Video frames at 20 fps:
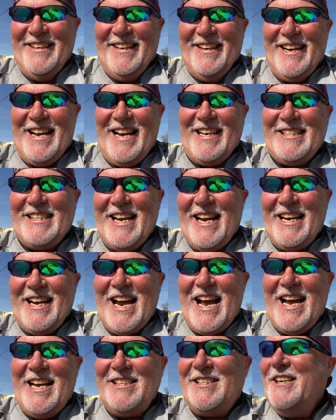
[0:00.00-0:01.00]
Like I said,
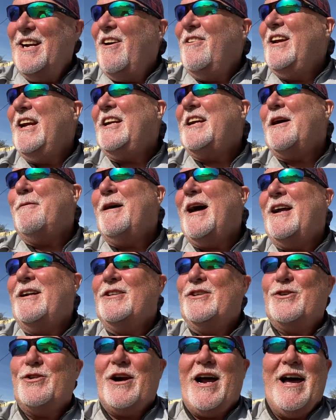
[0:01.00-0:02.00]
guys, y'all need to come out and
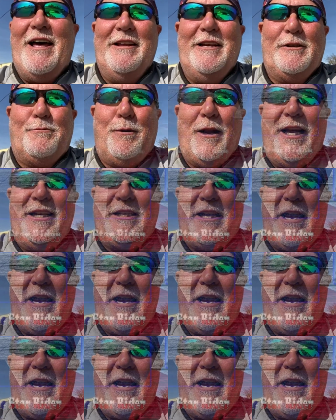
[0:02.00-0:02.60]
try this place